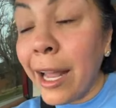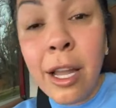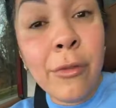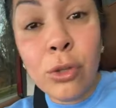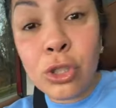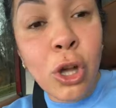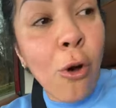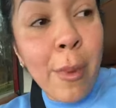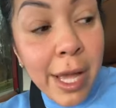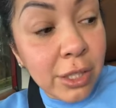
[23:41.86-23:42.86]
I love you
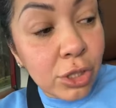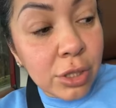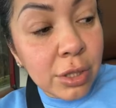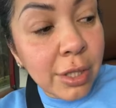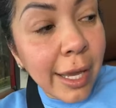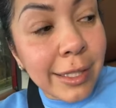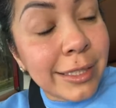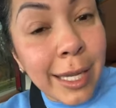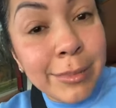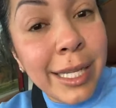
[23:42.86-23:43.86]
so much.
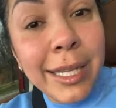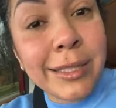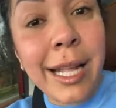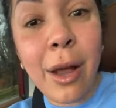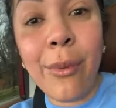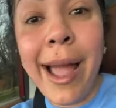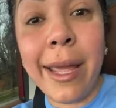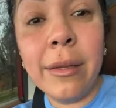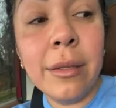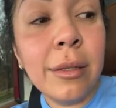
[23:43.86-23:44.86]
And something is not
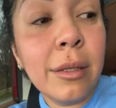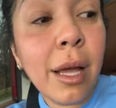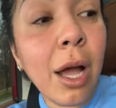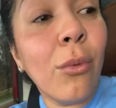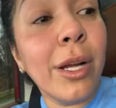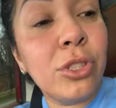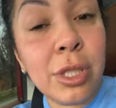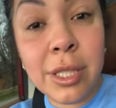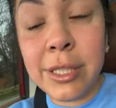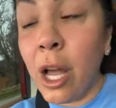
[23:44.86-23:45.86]
right. I
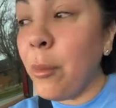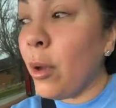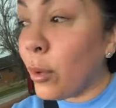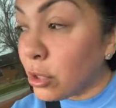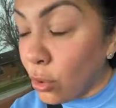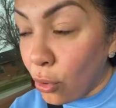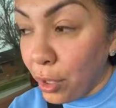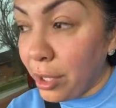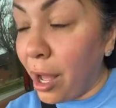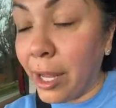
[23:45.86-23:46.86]
want you to tell me what's
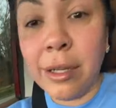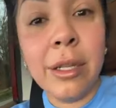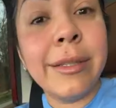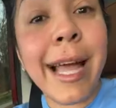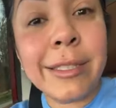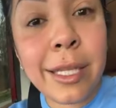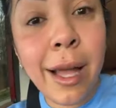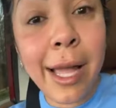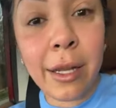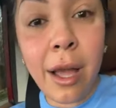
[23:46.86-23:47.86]
going on. That's
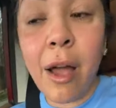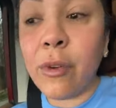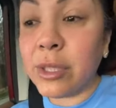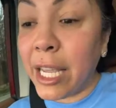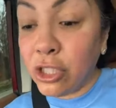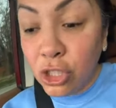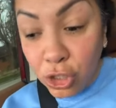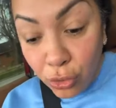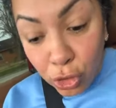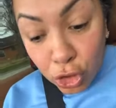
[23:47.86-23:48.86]
the kind of
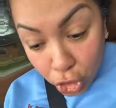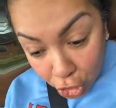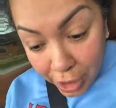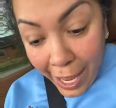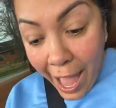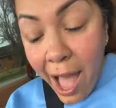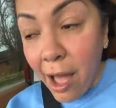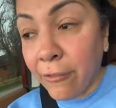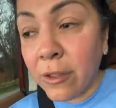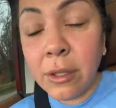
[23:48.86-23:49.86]
conversations you should
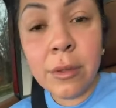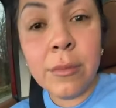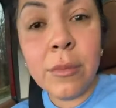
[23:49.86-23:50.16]
have.